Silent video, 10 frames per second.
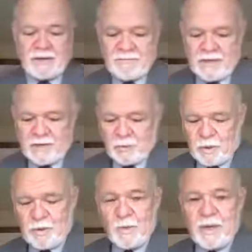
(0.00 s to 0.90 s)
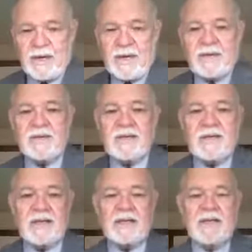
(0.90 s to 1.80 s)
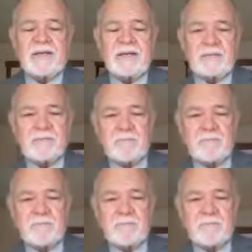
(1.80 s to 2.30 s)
May 21, 1919.